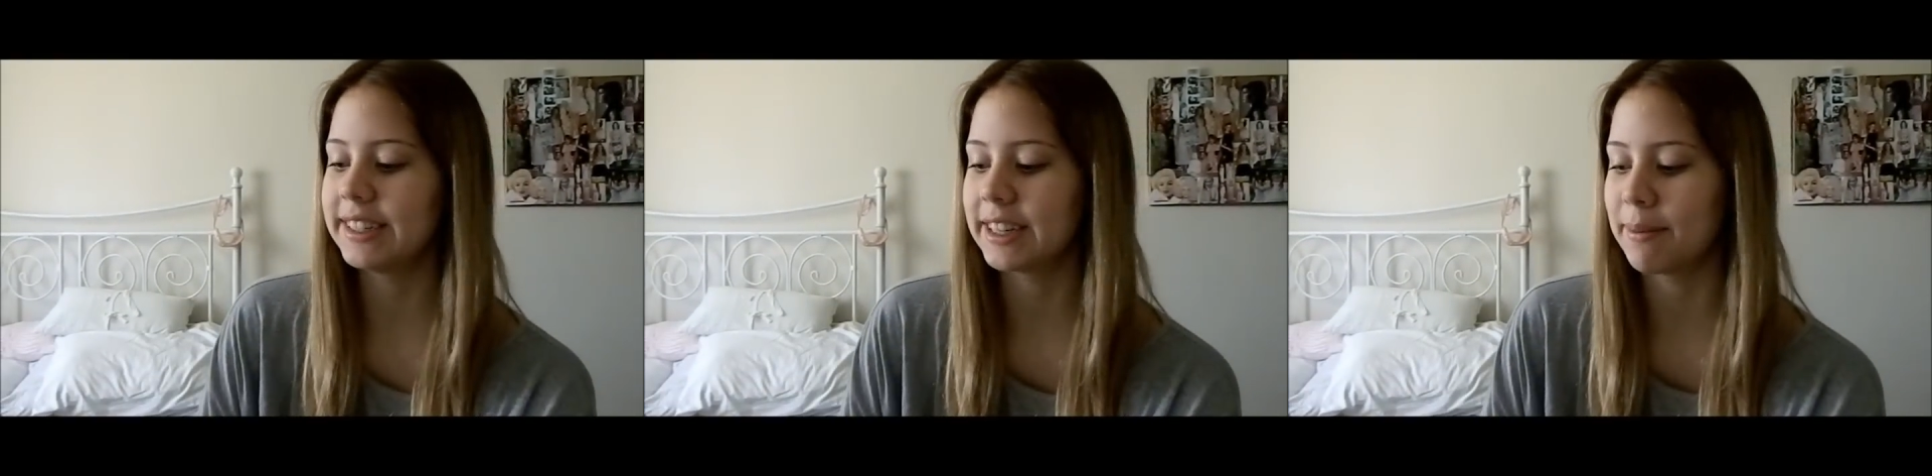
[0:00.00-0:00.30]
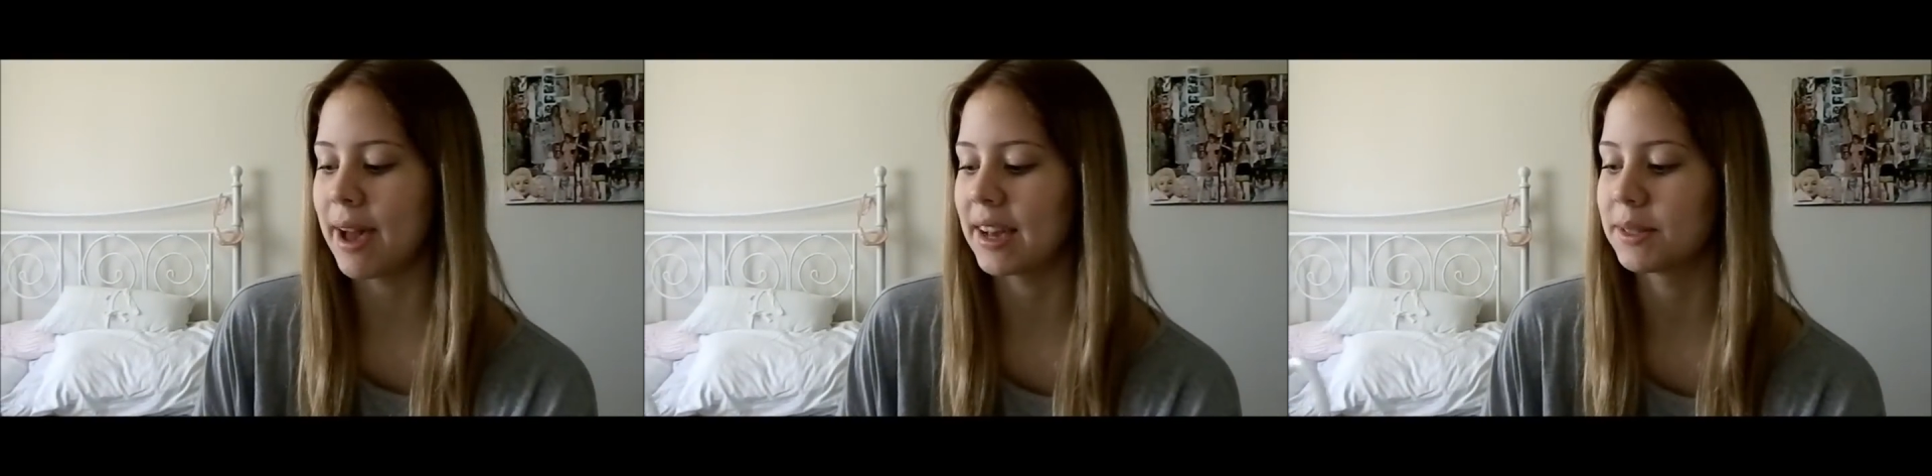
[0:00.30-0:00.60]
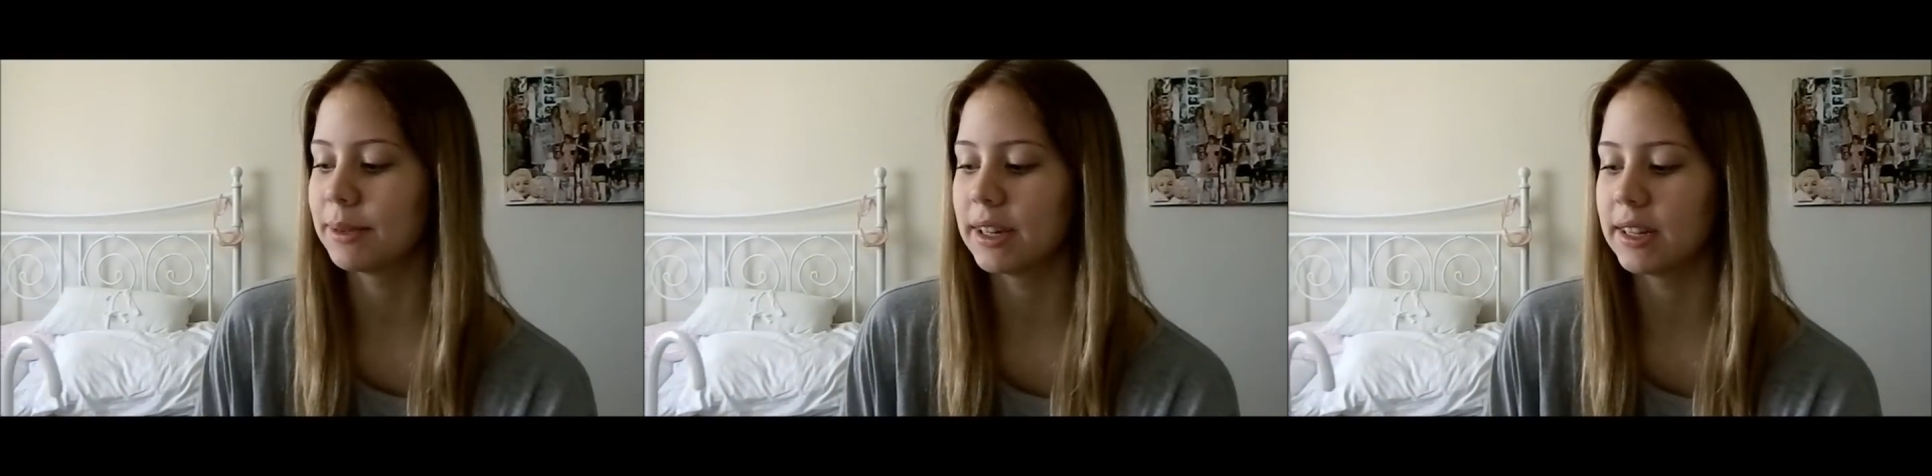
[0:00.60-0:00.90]
TJ
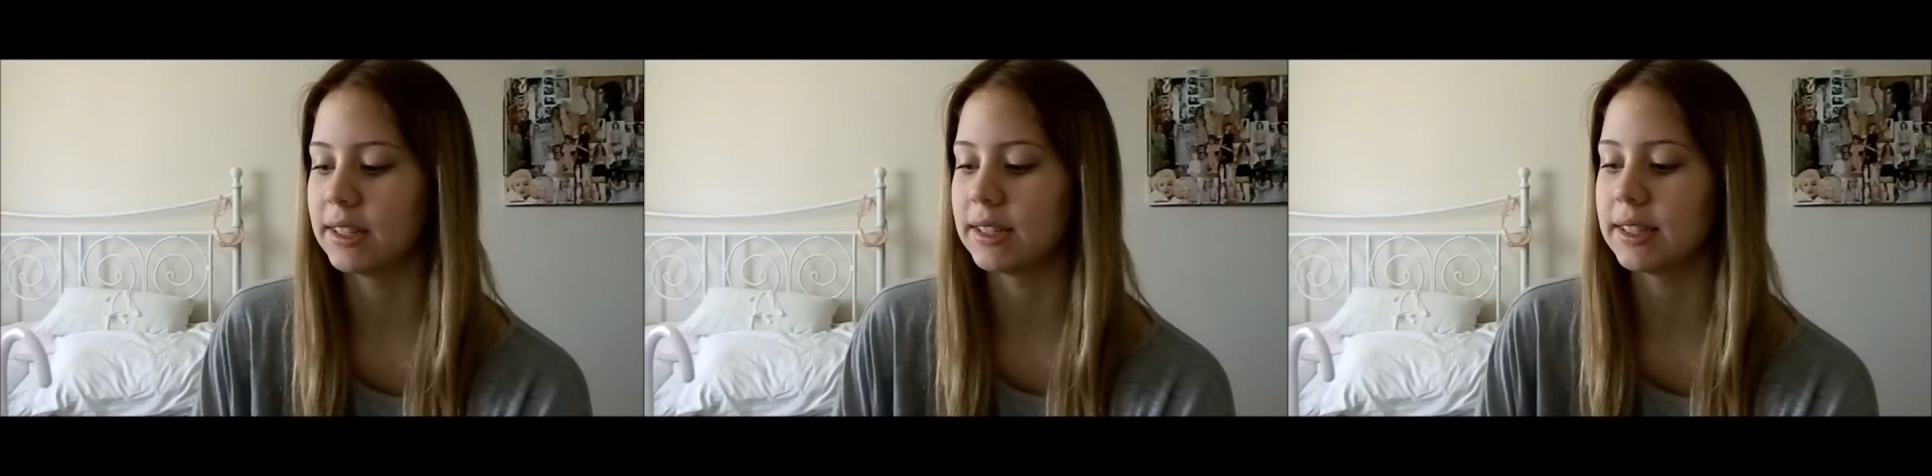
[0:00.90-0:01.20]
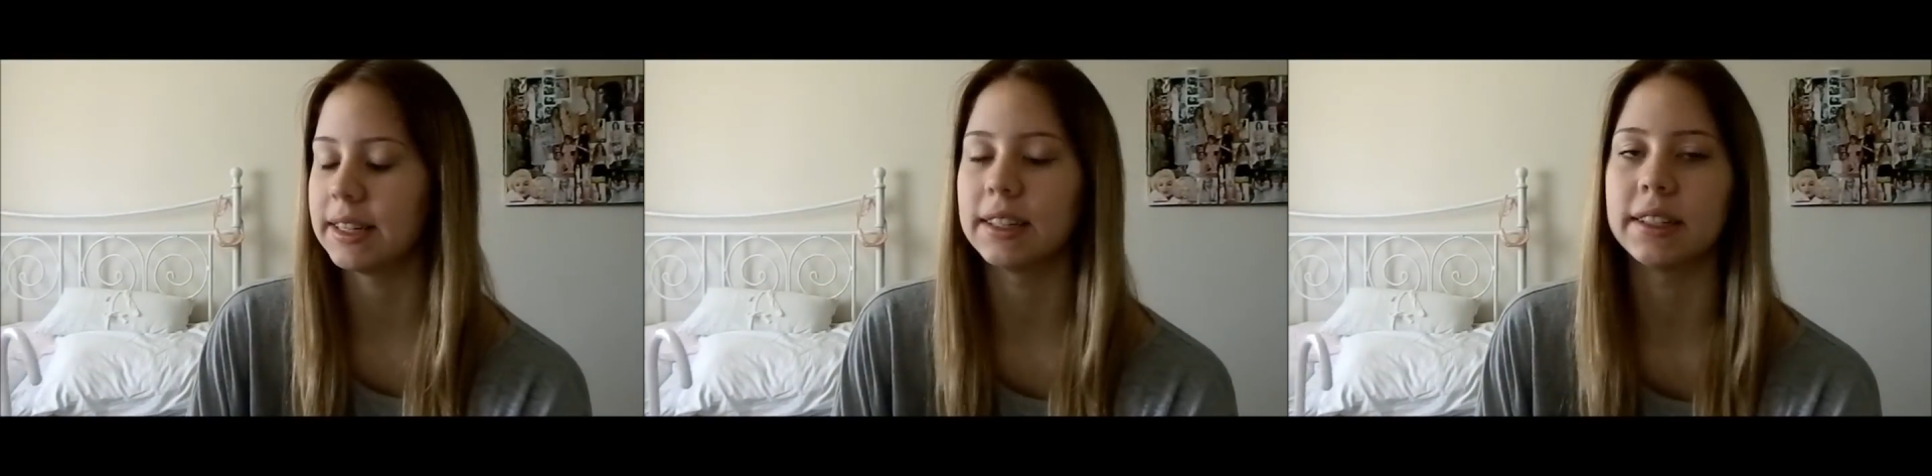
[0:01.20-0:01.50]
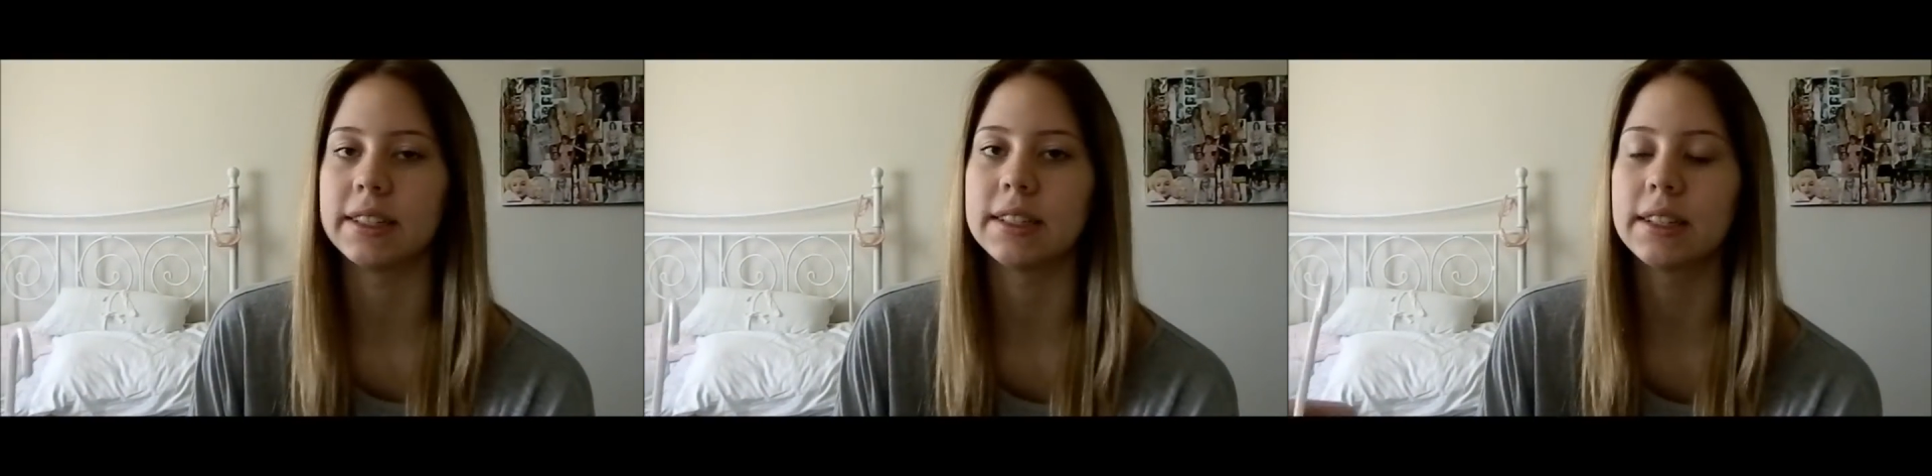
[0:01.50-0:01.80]
Maxx because in
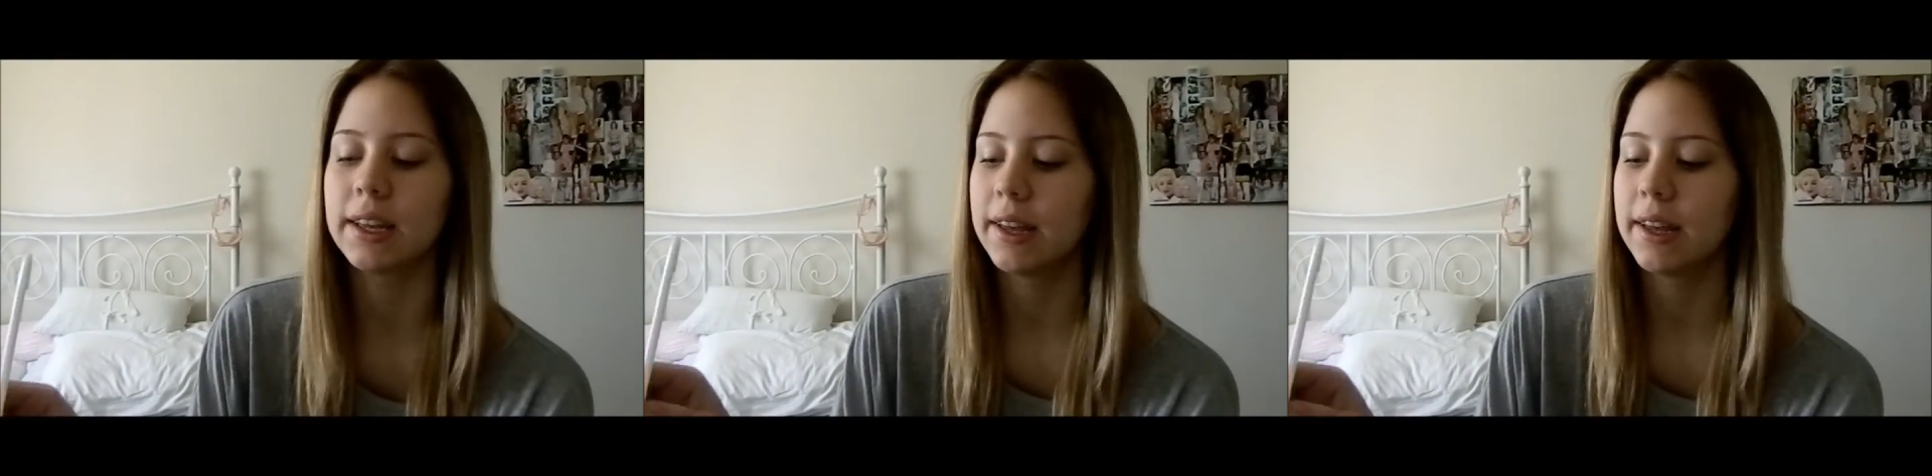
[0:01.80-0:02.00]
England